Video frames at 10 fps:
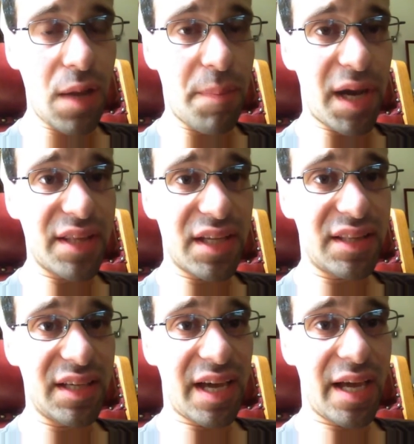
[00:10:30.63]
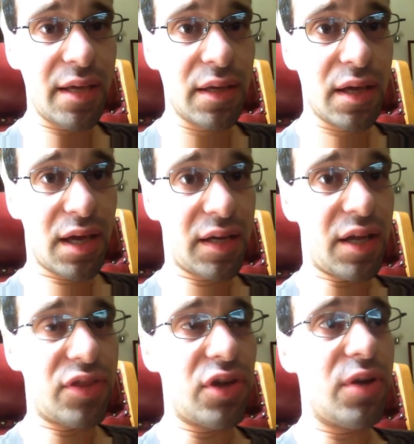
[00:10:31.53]
by that day. I
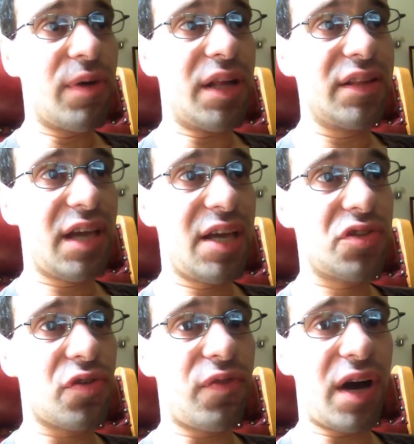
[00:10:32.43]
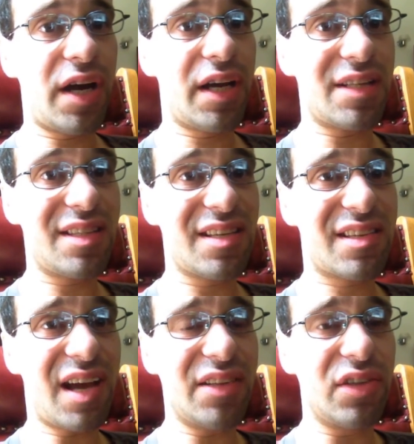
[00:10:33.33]
got 31 days, so far I got
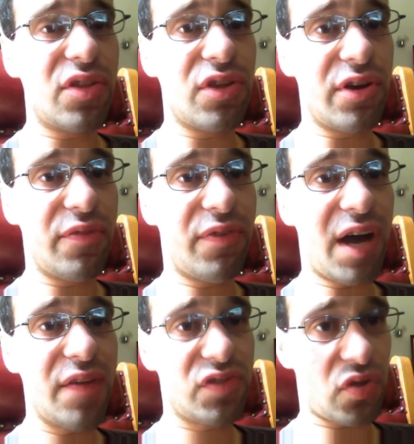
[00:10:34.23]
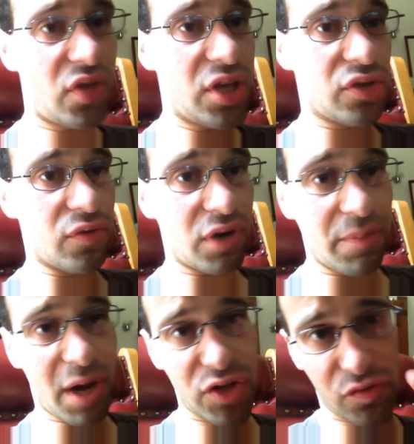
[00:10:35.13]
635, so thank you
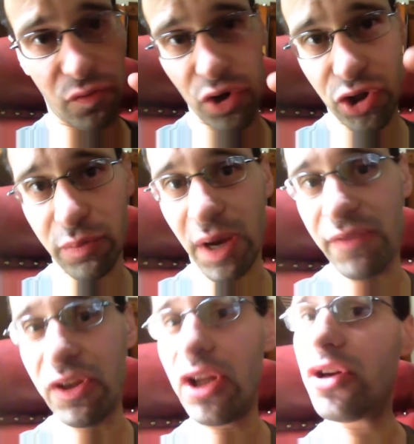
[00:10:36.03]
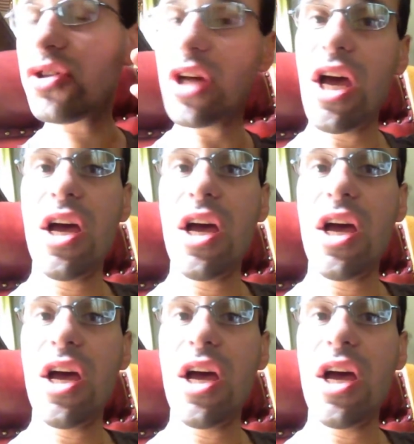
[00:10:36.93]
very much for watching my videos.